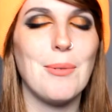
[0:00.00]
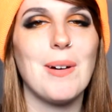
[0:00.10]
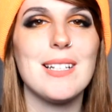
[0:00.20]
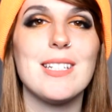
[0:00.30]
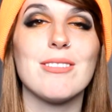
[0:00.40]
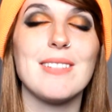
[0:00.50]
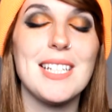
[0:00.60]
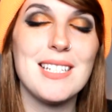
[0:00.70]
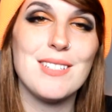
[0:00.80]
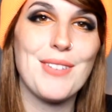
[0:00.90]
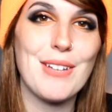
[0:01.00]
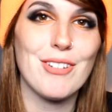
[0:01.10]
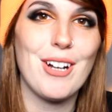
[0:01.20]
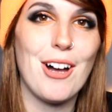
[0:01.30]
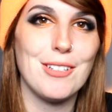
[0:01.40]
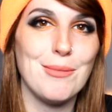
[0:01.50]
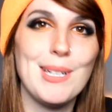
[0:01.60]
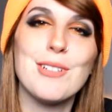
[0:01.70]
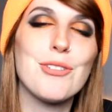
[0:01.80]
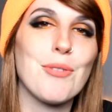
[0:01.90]
What is your least favorite
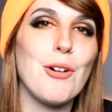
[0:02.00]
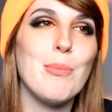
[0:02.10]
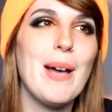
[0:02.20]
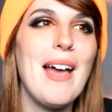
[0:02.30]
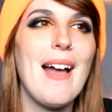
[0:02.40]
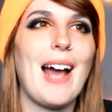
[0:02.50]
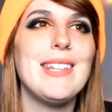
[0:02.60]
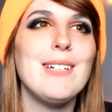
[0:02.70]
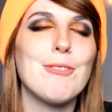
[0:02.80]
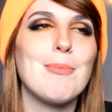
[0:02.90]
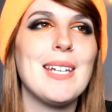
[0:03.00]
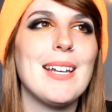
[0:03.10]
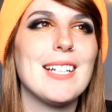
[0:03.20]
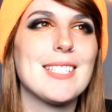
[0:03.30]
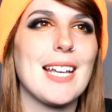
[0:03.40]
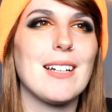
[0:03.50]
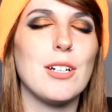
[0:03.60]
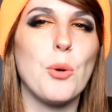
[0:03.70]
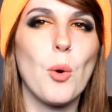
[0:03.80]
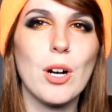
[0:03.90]
Halloween trope? I think for me, it's
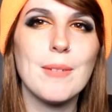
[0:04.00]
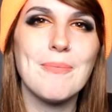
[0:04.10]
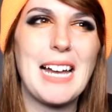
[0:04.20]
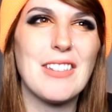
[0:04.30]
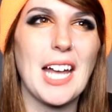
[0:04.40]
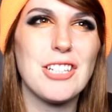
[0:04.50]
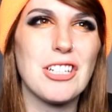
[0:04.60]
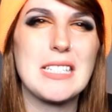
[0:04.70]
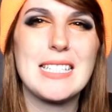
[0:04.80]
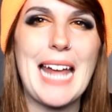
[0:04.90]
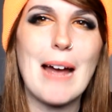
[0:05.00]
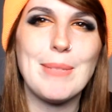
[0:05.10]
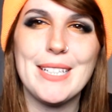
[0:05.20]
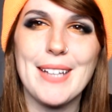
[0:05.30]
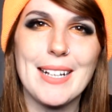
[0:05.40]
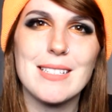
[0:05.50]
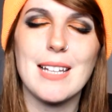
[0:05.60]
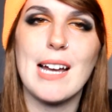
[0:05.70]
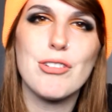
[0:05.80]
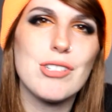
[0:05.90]
like gore and like just stabby like
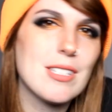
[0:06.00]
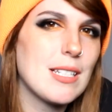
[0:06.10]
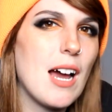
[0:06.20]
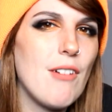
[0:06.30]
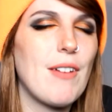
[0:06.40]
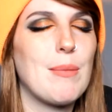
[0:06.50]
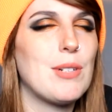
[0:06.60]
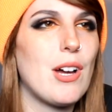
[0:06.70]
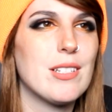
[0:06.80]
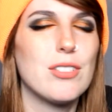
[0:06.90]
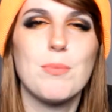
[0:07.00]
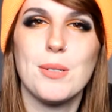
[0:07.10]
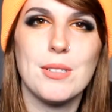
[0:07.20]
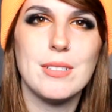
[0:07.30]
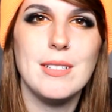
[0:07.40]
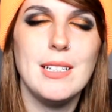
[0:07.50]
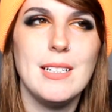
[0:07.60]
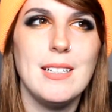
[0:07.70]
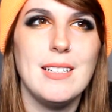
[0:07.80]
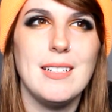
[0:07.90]
slasher stuff. I'm not super
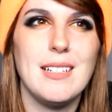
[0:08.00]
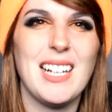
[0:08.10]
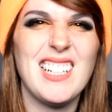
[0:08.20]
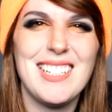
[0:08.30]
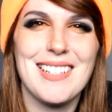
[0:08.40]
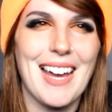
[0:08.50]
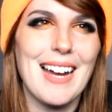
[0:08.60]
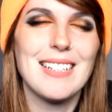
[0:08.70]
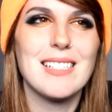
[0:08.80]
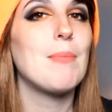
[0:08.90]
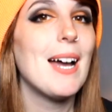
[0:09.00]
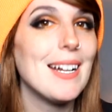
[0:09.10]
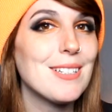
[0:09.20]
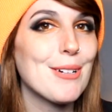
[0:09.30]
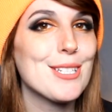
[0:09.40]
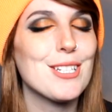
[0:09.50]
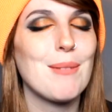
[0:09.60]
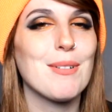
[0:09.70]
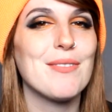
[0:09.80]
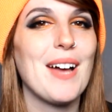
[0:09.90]
into that. But question
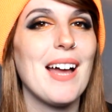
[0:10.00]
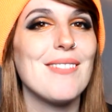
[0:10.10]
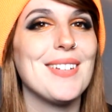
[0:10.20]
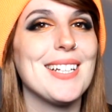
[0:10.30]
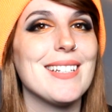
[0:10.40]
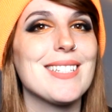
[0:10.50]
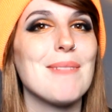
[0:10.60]
number five is